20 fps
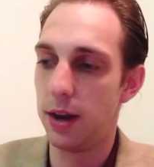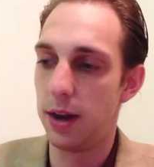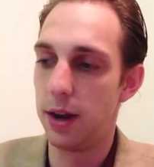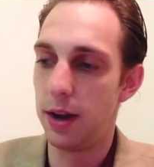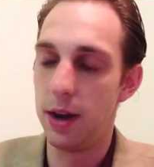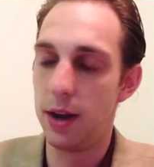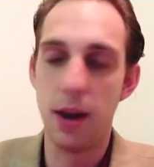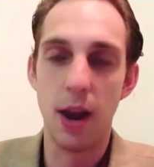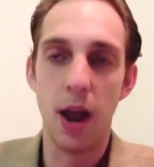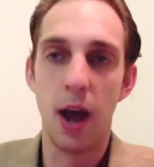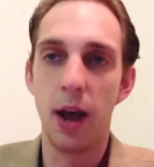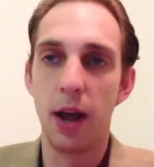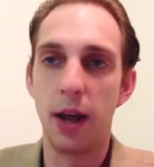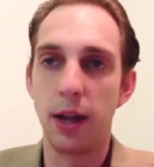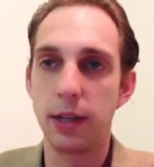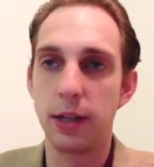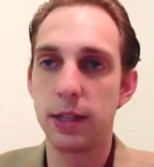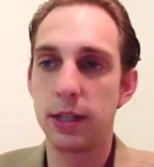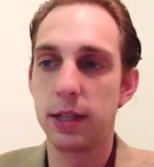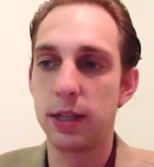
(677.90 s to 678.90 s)

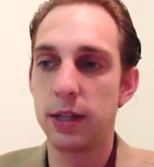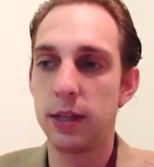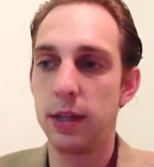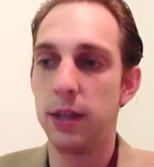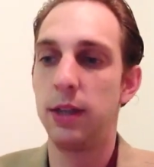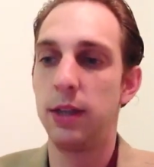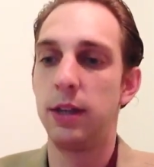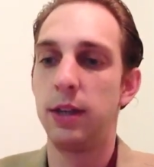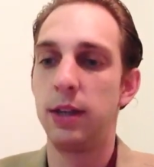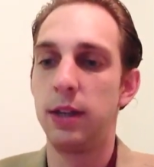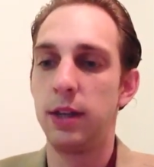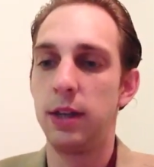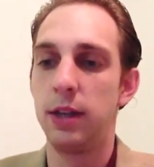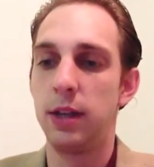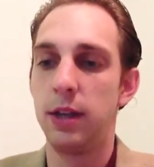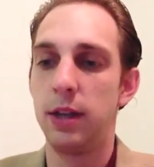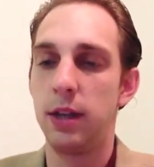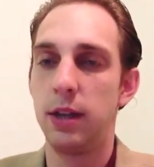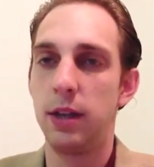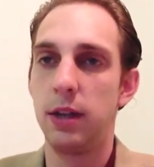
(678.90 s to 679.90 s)
not
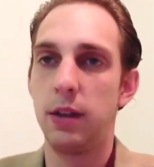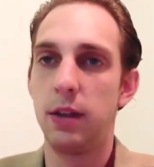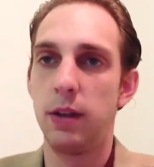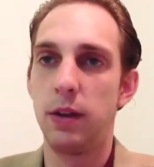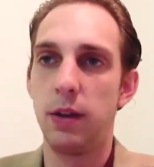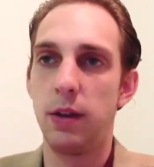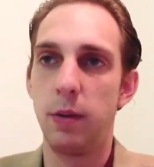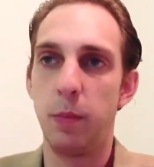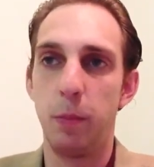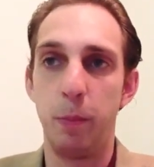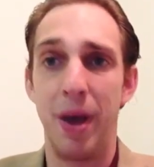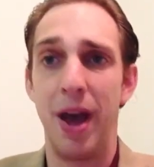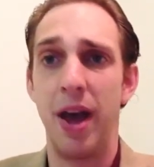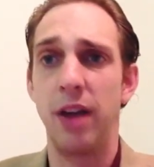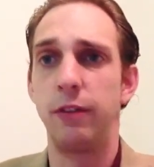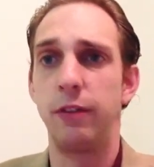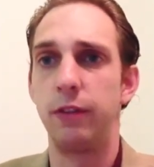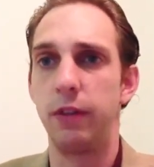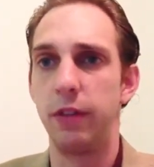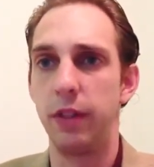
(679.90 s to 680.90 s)

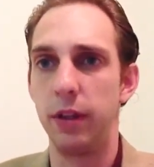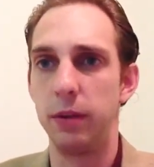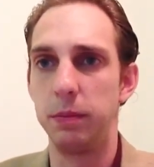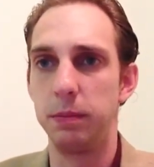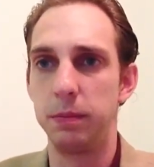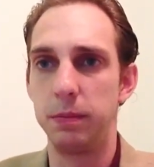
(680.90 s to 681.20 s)
bad for them.